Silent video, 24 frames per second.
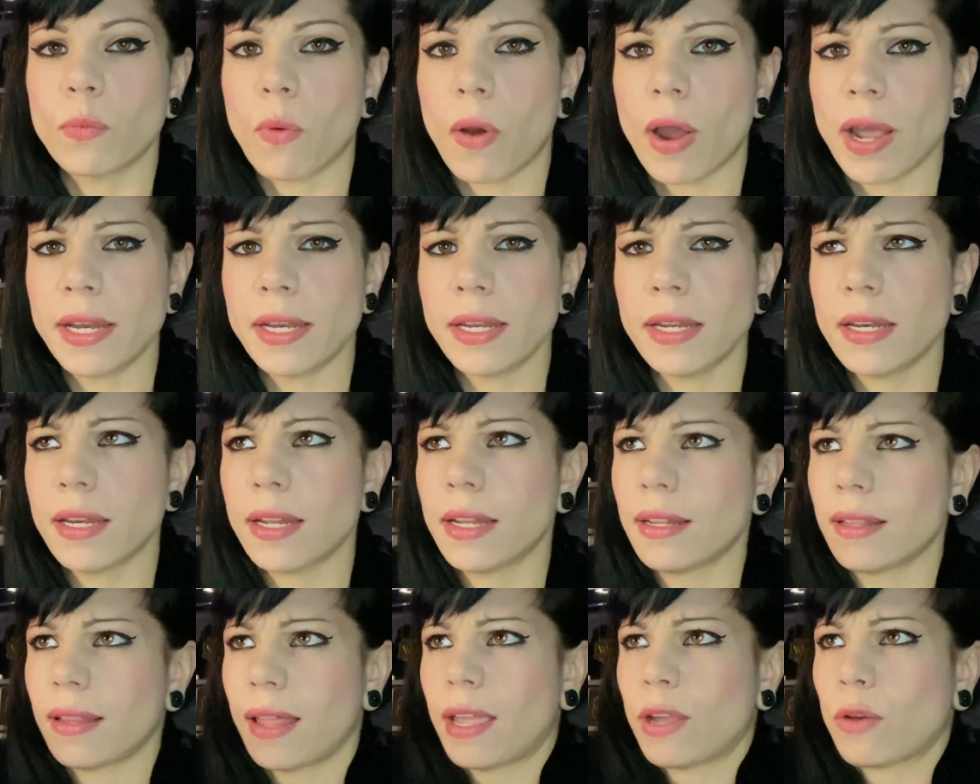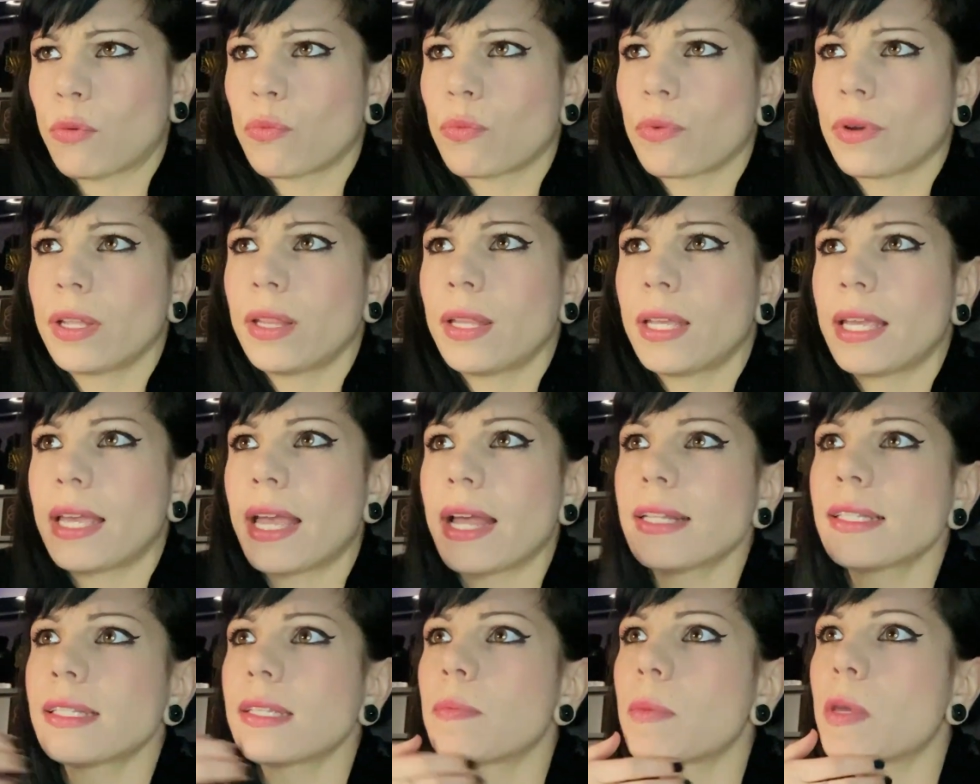Why did it like really
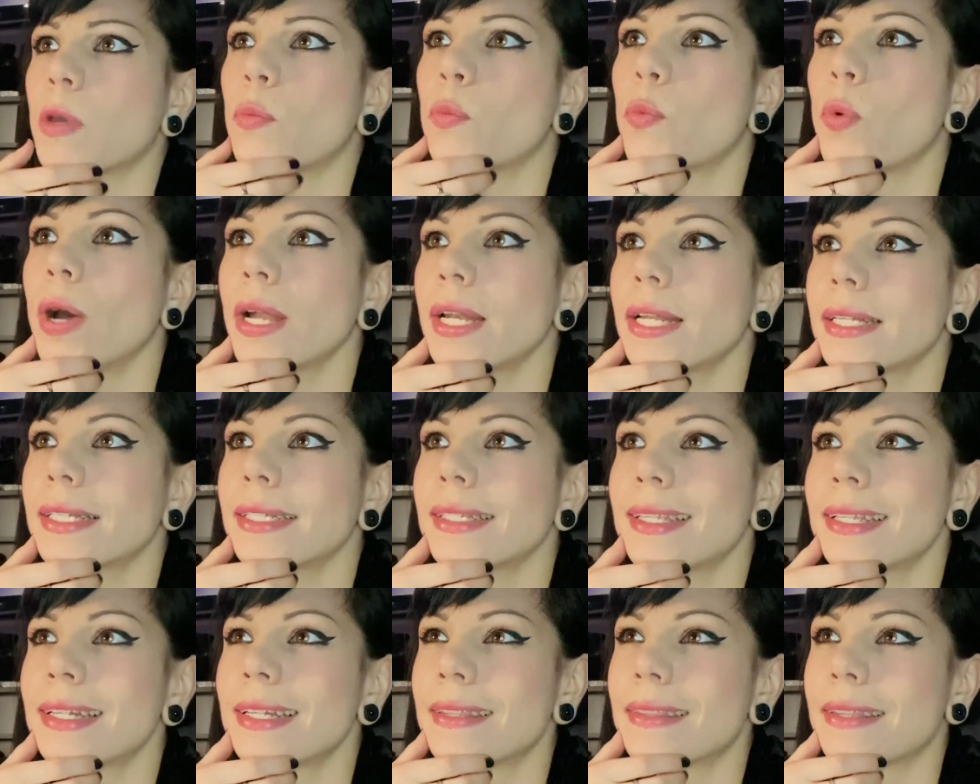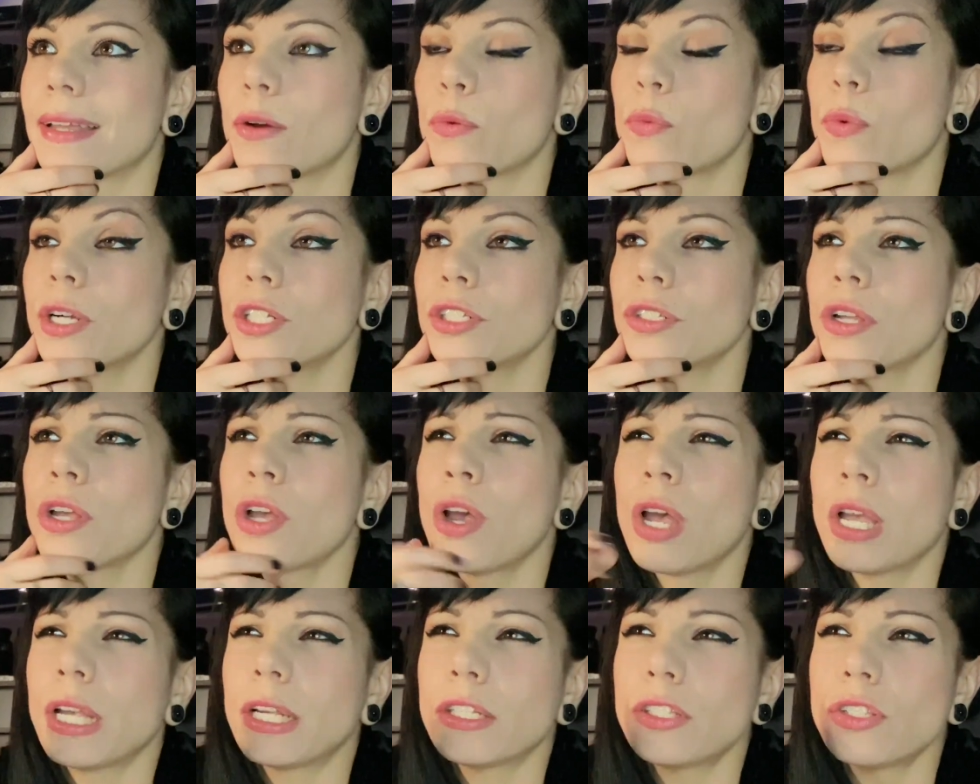get to me? What is it in there? What
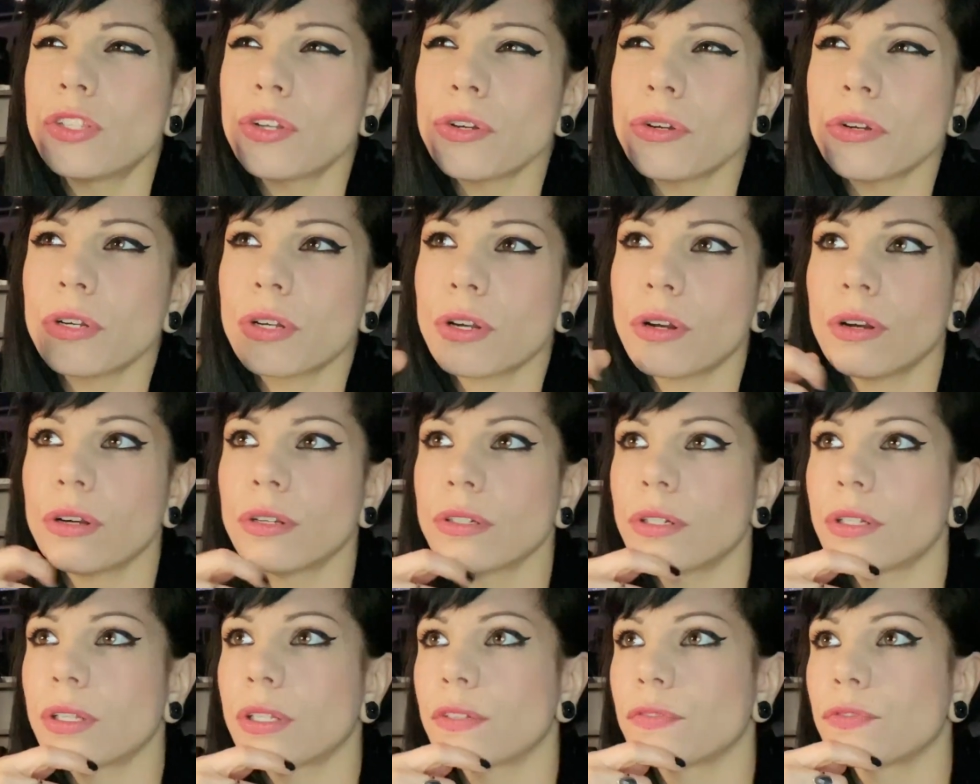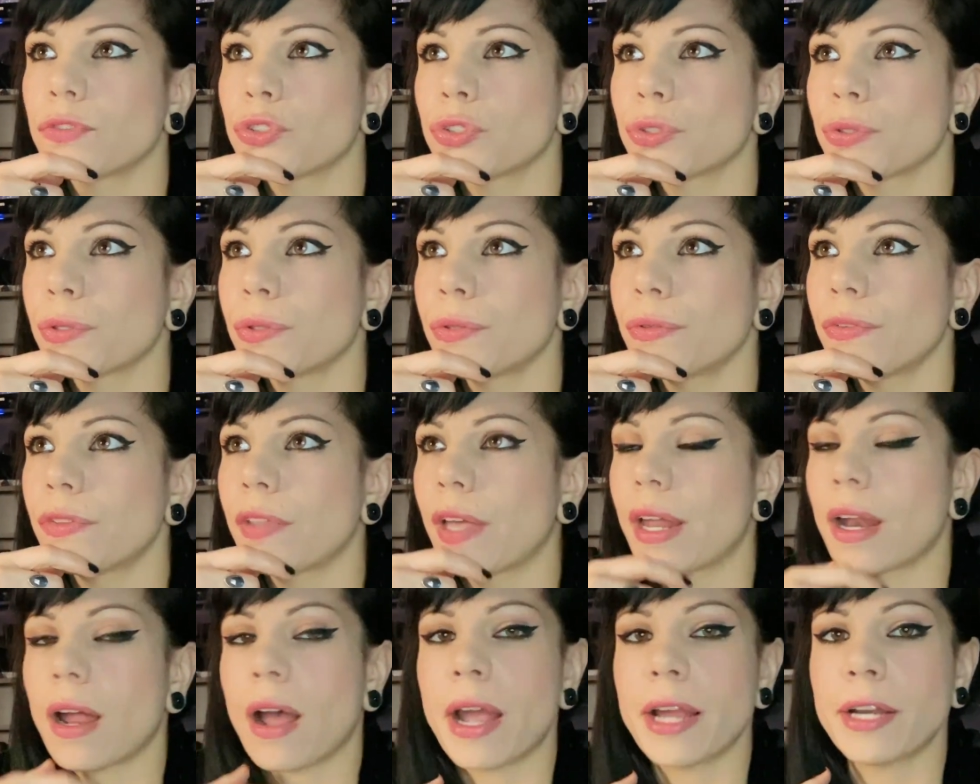is there a kernel of truth
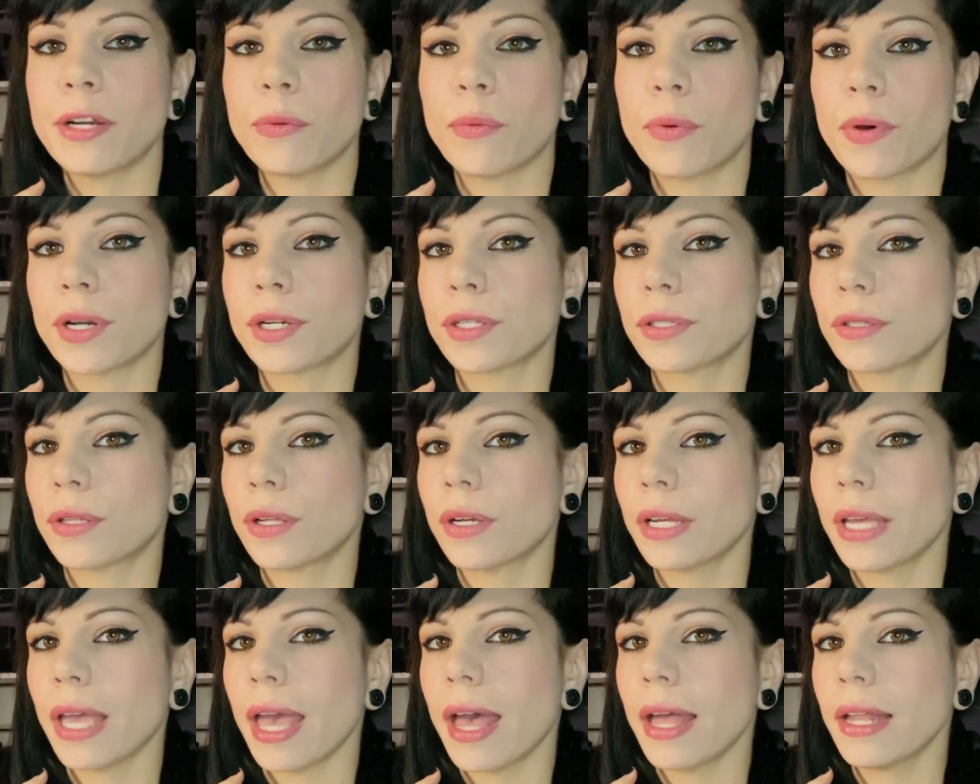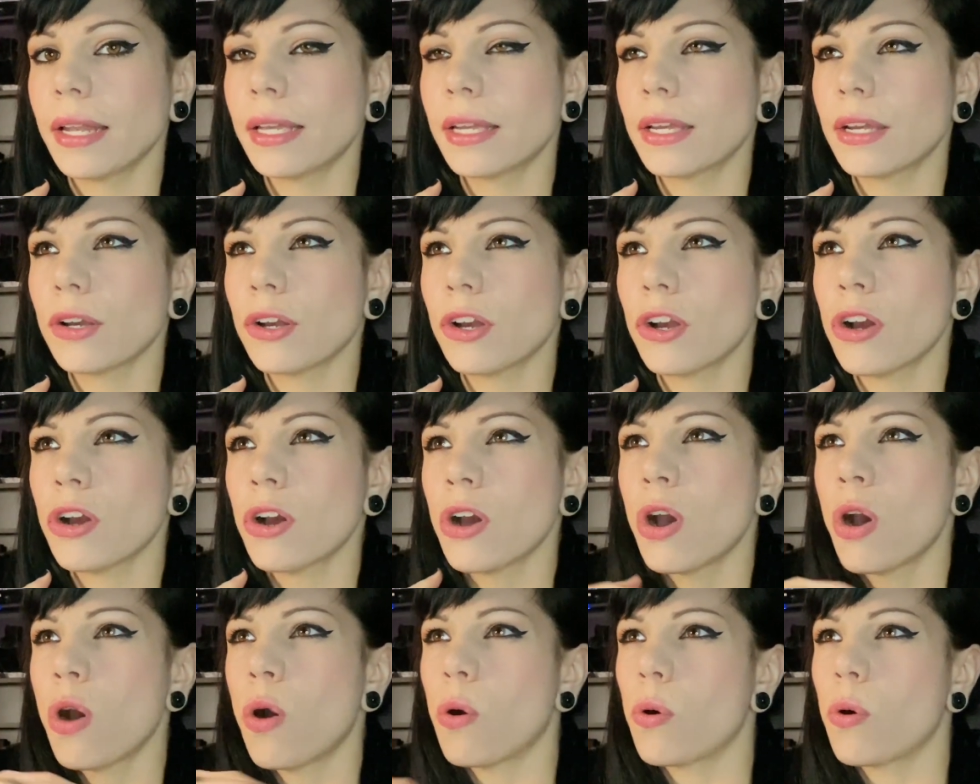that I don't want to look at here?